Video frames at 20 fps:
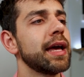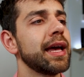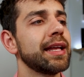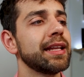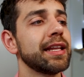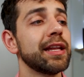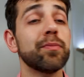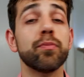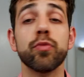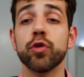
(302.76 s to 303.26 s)

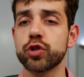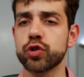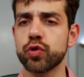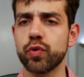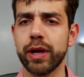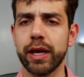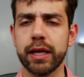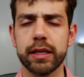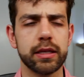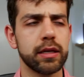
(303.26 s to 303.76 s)
and the
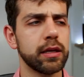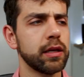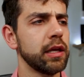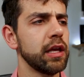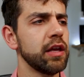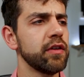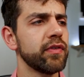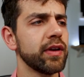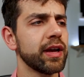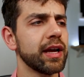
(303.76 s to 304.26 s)
PostgreSQL.
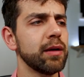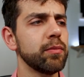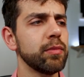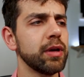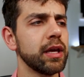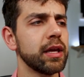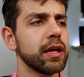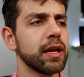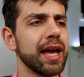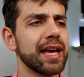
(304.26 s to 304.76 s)
If I come
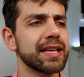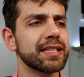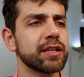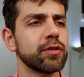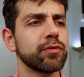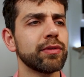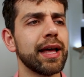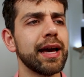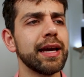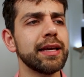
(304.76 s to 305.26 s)
here
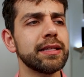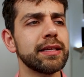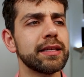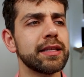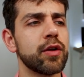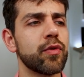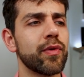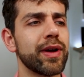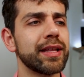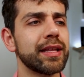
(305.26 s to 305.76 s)
SQLite,
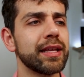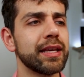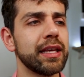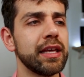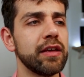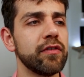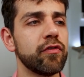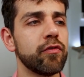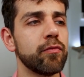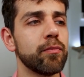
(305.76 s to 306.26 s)
they already
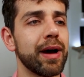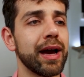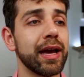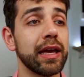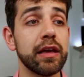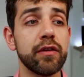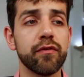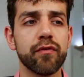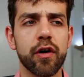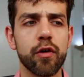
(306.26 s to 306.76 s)
give
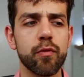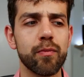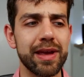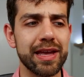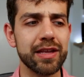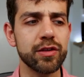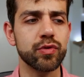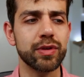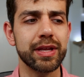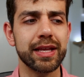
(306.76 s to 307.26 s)
my
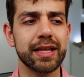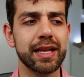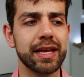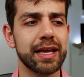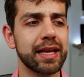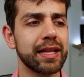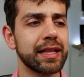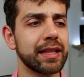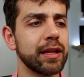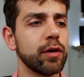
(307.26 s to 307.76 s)
environmental that I
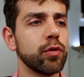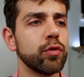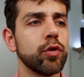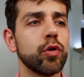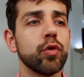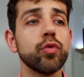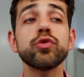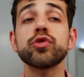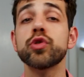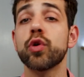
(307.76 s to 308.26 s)
can
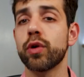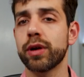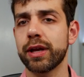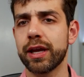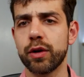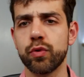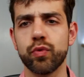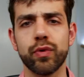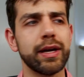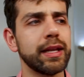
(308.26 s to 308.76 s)
download or
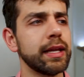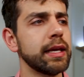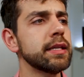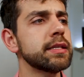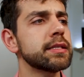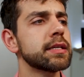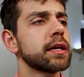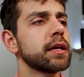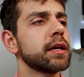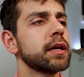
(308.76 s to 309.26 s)
can run
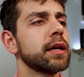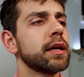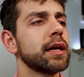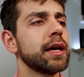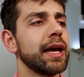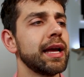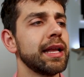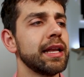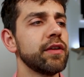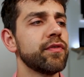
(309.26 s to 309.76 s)
it.
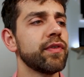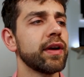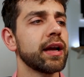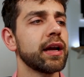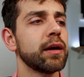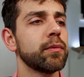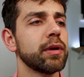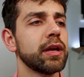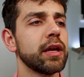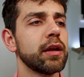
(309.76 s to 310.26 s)
And if I
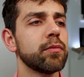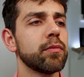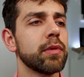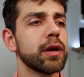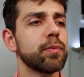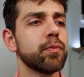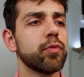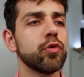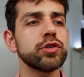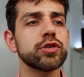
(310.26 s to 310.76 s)
come here
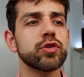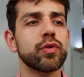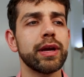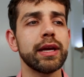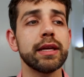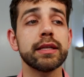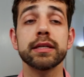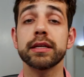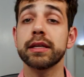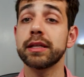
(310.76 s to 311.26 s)
my
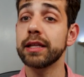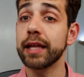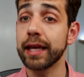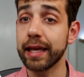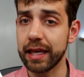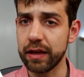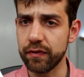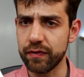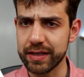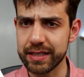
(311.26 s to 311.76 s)
PostgreSQL, they
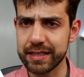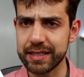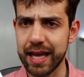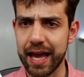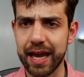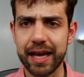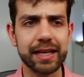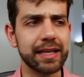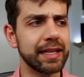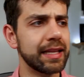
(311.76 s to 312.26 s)
give
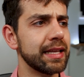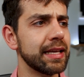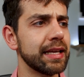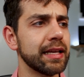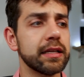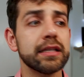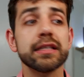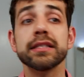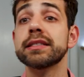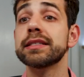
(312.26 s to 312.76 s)
exactly
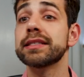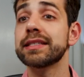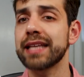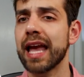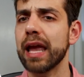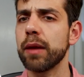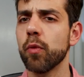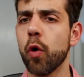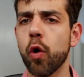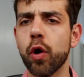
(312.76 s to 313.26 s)
the
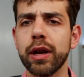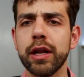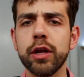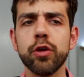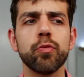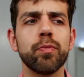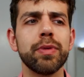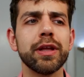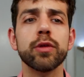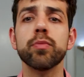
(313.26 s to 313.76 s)
same or a
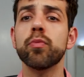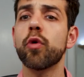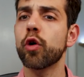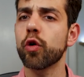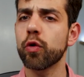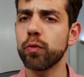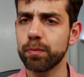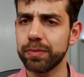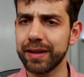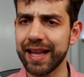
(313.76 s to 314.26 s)
little bit
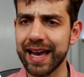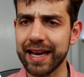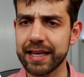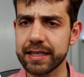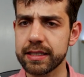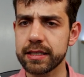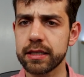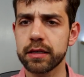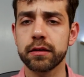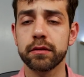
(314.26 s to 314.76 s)
more
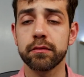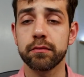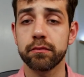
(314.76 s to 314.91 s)
complex